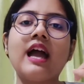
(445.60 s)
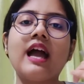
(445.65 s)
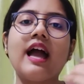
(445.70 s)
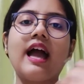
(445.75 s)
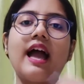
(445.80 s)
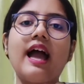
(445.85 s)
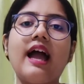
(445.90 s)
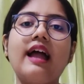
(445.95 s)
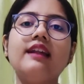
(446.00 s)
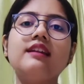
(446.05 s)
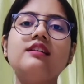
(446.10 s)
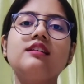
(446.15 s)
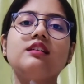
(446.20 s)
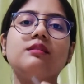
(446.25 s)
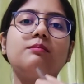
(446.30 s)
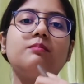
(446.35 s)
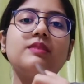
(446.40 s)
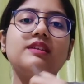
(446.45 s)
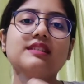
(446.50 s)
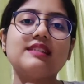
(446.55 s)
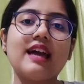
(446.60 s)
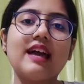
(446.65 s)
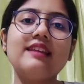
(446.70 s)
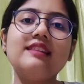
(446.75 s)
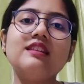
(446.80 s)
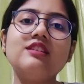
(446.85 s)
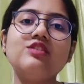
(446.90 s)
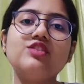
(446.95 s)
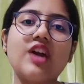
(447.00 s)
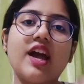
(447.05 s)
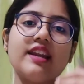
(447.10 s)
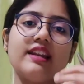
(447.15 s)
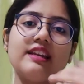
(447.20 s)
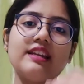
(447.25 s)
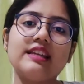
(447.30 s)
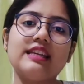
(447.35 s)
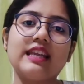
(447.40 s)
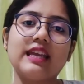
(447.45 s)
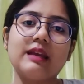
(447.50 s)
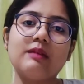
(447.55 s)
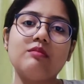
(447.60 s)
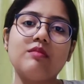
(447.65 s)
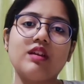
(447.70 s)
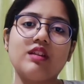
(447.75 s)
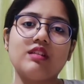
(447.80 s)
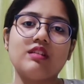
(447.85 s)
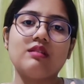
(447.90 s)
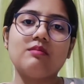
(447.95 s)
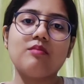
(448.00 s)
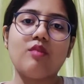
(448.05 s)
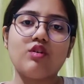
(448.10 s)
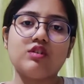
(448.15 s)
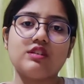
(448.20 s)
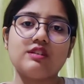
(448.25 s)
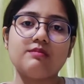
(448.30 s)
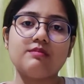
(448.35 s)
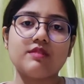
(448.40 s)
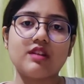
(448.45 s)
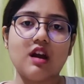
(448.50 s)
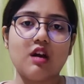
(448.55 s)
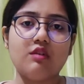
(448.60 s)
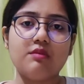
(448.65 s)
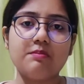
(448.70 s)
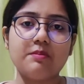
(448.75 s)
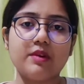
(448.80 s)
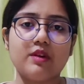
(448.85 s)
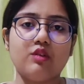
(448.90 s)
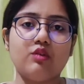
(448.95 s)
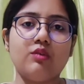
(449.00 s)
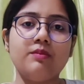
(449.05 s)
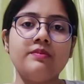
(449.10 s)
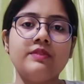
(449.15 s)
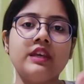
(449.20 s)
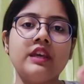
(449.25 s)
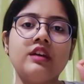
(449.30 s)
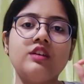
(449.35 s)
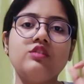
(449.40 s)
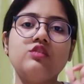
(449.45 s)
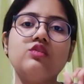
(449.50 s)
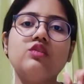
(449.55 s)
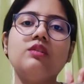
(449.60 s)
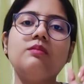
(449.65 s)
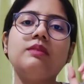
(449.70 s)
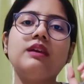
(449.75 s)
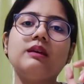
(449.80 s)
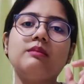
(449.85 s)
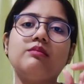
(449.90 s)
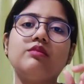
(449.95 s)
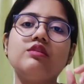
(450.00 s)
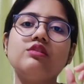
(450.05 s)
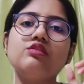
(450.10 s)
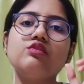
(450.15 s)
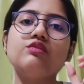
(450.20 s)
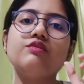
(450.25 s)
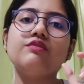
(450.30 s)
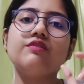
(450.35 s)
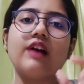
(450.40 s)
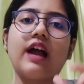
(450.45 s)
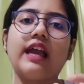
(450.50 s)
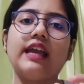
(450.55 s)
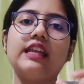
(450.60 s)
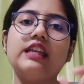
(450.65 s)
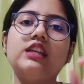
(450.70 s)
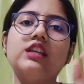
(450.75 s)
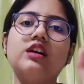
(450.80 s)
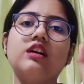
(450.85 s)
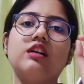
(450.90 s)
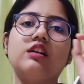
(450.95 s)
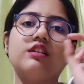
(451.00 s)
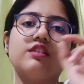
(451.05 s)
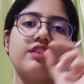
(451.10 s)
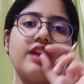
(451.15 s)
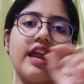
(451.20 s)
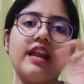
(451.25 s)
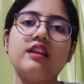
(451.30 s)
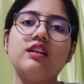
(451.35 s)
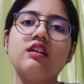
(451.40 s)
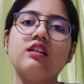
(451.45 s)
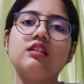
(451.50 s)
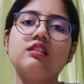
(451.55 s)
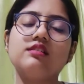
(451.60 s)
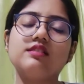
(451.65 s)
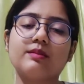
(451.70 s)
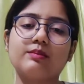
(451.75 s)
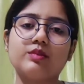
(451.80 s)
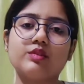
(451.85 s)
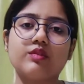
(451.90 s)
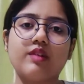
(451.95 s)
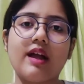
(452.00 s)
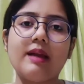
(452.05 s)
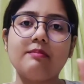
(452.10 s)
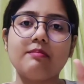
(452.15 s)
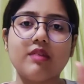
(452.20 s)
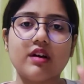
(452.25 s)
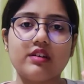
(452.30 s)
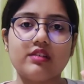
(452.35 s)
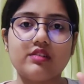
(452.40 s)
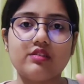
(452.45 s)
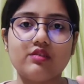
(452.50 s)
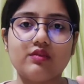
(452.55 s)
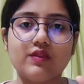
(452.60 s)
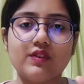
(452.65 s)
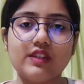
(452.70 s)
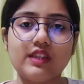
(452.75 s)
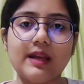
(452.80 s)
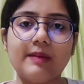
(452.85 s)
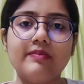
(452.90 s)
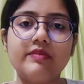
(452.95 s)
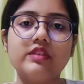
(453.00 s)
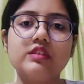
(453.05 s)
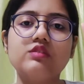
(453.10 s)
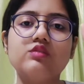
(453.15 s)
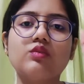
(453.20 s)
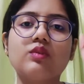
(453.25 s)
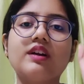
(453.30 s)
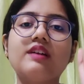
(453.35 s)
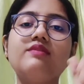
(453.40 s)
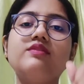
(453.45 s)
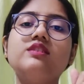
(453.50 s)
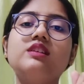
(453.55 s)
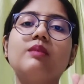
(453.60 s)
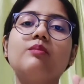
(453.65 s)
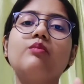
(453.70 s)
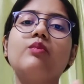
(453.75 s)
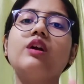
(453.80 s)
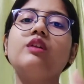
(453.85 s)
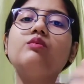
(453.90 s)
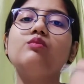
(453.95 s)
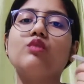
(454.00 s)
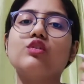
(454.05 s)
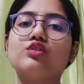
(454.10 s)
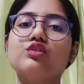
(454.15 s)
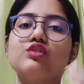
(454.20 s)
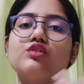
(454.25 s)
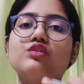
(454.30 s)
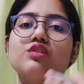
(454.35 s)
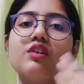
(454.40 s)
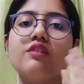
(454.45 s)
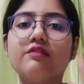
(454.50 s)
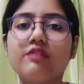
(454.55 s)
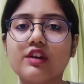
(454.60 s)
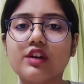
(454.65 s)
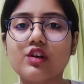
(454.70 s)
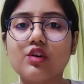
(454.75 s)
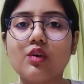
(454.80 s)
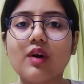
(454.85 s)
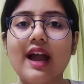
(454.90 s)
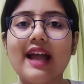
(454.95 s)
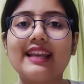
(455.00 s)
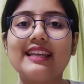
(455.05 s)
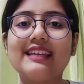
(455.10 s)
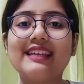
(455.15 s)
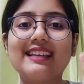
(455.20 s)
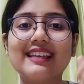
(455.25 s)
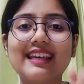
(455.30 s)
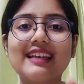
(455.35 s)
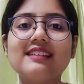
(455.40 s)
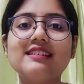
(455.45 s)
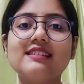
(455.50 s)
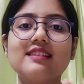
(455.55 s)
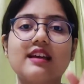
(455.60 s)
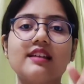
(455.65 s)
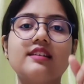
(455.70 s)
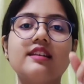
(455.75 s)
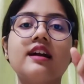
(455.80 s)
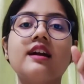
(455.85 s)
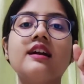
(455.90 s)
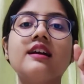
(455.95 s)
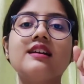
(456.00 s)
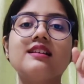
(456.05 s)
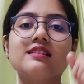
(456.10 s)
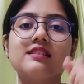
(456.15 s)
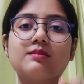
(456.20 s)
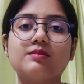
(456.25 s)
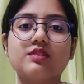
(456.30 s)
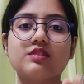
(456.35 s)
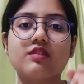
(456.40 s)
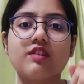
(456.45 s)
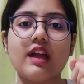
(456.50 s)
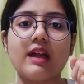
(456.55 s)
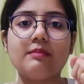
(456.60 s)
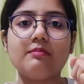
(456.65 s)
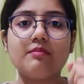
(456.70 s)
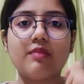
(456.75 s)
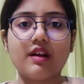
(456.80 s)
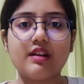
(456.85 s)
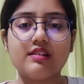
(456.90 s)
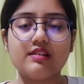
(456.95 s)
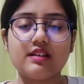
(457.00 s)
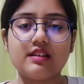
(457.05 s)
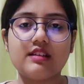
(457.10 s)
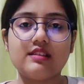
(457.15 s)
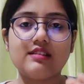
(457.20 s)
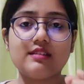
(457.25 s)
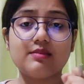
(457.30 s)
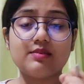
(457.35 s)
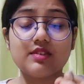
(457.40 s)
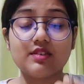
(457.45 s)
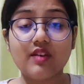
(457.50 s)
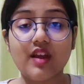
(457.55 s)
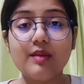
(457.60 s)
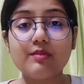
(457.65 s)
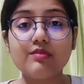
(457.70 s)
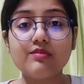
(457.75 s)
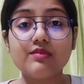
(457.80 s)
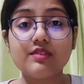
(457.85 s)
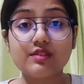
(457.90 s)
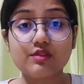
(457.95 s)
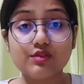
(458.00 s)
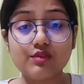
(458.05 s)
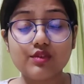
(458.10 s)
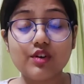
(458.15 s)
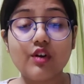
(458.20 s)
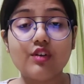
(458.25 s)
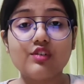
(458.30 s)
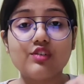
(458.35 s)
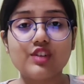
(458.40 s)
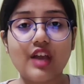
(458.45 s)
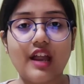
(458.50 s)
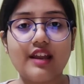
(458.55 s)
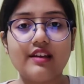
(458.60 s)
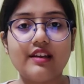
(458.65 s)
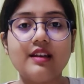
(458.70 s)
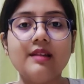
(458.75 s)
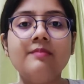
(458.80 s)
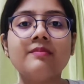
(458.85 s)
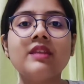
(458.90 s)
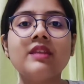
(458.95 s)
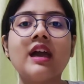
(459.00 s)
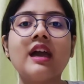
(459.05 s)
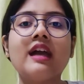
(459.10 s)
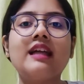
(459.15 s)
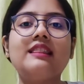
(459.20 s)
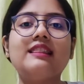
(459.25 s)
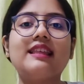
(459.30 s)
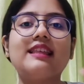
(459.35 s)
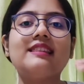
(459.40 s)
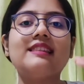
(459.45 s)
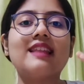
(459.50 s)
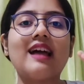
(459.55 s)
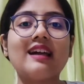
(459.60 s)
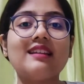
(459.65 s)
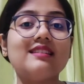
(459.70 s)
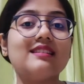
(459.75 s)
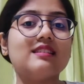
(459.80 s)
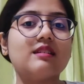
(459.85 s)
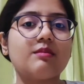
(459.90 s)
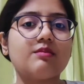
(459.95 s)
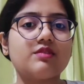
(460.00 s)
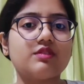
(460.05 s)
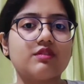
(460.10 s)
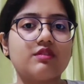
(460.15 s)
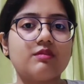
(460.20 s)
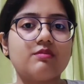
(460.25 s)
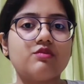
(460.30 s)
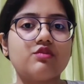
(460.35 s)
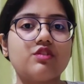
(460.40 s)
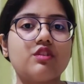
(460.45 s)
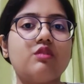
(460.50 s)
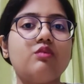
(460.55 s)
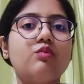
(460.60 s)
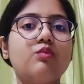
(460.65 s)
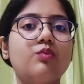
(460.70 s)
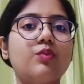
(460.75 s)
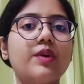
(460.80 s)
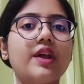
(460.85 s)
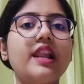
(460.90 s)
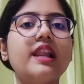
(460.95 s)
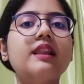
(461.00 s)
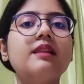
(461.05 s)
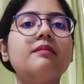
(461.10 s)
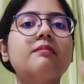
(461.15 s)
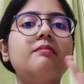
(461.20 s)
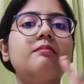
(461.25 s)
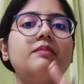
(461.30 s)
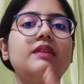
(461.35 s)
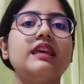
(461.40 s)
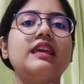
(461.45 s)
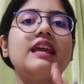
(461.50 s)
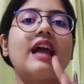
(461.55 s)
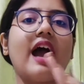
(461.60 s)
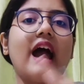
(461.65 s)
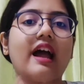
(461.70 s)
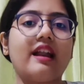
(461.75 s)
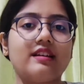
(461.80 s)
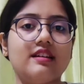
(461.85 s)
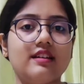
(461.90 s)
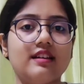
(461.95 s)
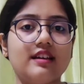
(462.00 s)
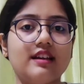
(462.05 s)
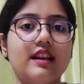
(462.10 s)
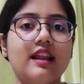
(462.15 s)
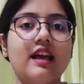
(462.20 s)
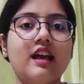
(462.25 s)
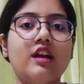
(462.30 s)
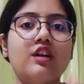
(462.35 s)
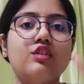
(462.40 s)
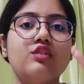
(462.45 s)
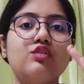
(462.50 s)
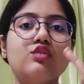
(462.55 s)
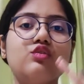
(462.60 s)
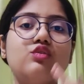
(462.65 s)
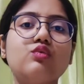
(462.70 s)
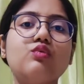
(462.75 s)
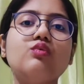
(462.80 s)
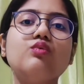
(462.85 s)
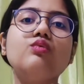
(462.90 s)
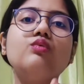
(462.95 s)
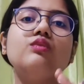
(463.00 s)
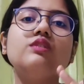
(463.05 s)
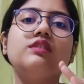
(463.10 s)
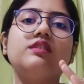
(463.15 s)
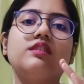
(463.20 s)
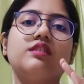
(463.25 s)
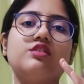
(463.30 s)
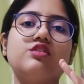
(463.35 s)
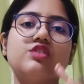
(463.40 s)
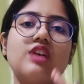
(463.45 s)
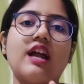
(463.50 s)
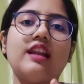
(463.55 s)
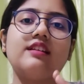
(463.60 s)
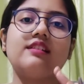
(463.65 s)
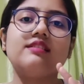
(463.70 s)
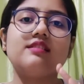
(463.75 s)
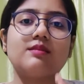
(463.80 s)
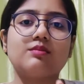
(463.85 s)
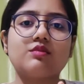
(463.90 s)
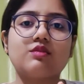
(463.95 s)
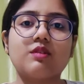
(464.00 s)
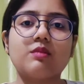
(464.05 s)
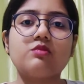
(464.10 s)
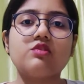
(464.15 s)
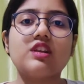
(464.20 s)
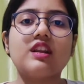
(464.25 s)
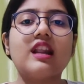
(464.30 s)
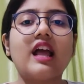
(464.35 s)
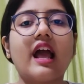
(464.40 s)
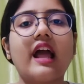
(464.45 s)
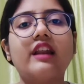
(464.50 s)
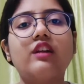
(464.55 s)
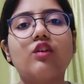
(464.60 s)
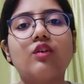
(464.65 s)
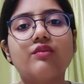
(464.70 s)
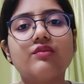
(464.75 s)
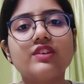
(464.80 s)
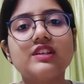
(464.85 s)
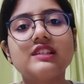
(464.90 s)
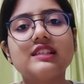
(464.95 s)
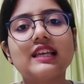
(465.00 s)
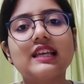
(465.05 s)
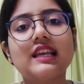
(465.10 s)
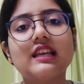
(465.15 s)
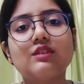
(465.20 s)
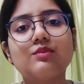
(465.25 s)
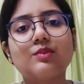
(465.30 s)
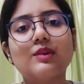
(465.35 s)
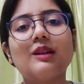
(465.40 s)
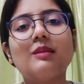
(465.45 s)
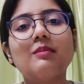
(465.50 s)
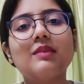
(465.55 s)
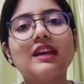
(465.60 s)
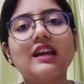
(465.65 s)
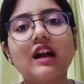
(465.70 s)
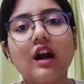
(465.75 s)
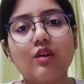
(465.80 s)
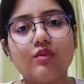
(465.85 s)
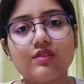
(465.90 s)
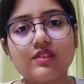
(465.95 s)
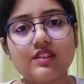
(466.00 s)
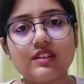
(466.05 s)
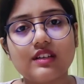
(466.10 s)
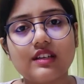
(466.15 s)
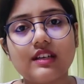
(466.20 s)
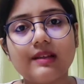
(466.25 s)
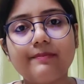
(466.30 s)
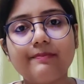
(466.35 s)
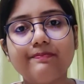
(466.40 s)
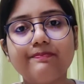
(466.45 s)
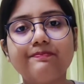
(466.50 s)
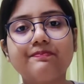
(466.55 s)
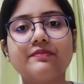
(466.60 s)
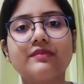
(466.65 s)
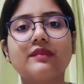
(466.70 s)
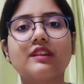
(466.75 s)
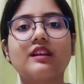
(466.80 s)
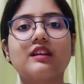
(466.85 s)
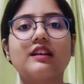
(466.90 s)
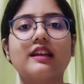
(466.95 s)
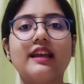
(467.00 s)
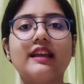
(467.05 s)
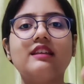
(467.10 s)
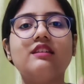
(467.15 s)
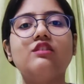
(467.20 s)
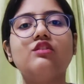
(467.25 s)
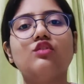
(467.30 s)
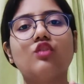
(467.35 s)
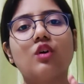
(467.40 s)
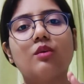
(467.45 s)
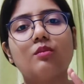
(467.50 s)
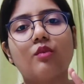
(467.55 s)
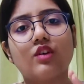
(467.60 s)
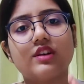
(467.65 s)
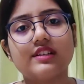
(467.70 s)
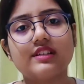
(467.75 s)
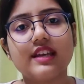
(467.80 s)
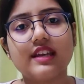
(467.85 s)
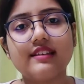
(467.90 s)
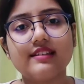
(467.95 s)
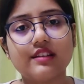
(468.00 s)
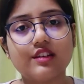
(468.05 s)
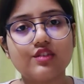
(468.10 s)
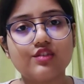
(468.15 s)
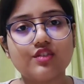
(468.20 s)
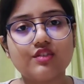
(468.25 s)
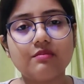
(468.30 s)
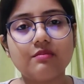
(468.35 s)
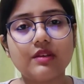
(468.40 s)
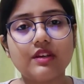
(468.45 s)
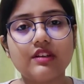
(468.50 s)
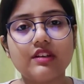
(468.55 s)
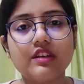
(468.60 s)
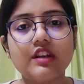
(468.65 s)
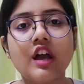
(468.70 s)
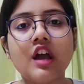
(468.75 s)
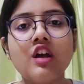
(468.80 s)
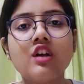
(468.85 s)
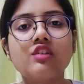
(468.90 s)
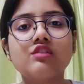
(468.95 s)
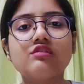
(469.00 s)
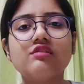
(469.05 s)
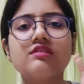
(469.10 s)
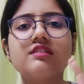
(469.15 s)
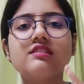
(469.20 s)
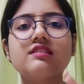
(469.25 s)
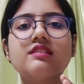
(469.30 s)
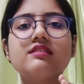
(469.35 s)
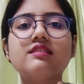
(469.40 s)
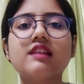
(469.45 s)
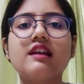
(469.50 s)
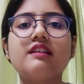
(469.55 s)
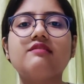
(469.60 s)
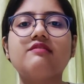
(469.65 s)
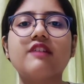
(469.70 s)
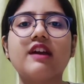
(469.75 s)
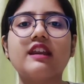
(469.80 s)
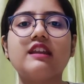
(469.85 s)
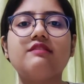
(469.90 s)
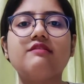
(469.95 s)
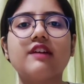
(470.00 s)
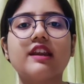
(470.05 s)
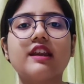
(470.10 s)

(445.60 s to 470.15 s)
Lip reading: and beside the channel name in the bottom down below, you will be able to find a red subscribe button over there. So if someone watches your video and clicks that subscribe button and subscribes to your channel, then that subscription will be added to the channel subscription, and obviously it will be counted in your monetization period. So this is like very